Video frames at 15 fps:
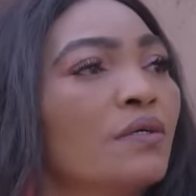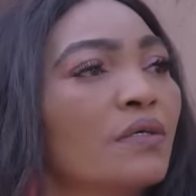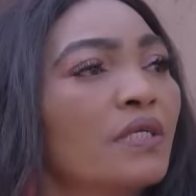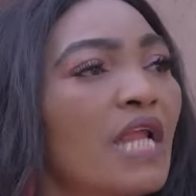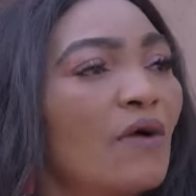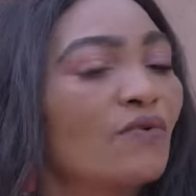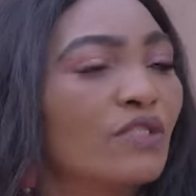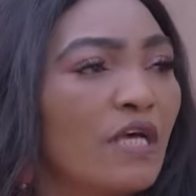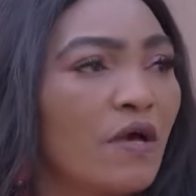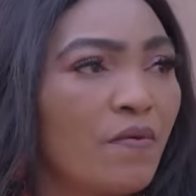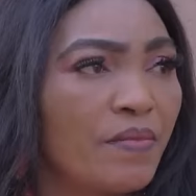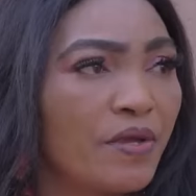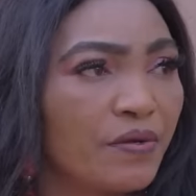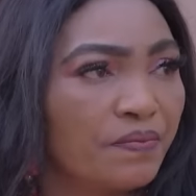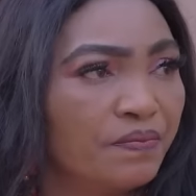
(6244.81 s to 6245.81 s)
Now tell
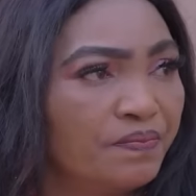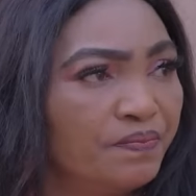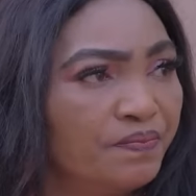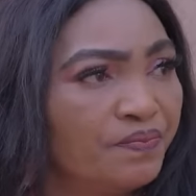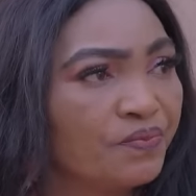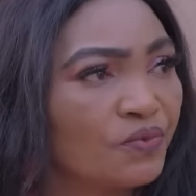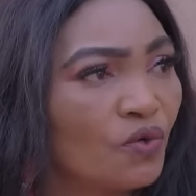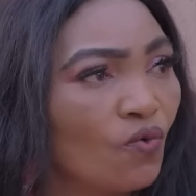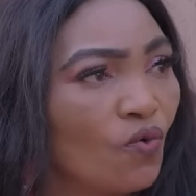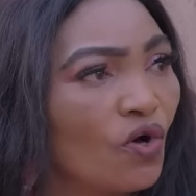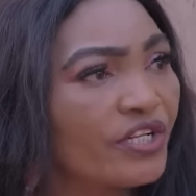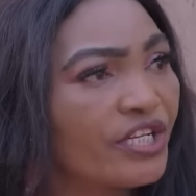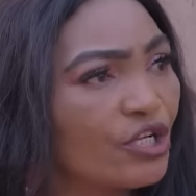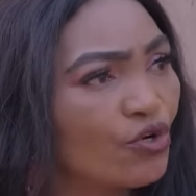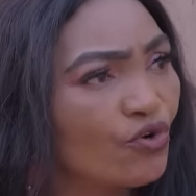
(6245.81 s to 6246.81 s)
me,
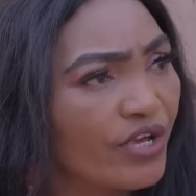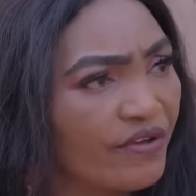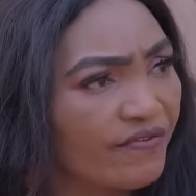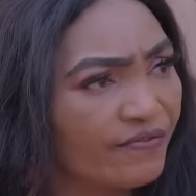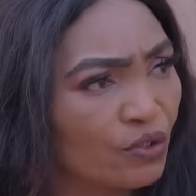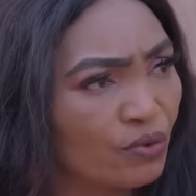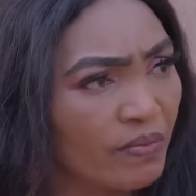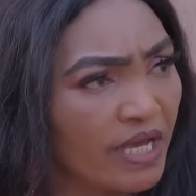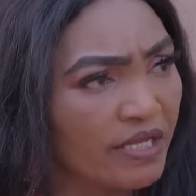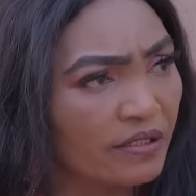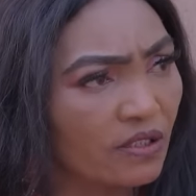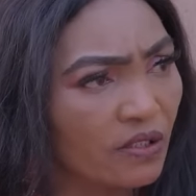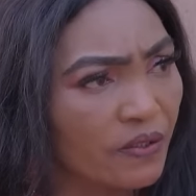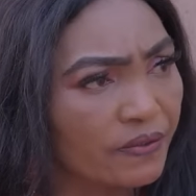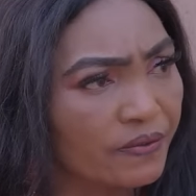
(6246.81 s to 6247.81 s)
what did you give to my
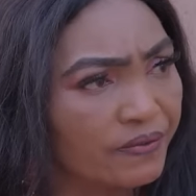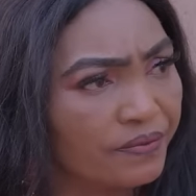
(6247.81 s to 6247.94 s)
son?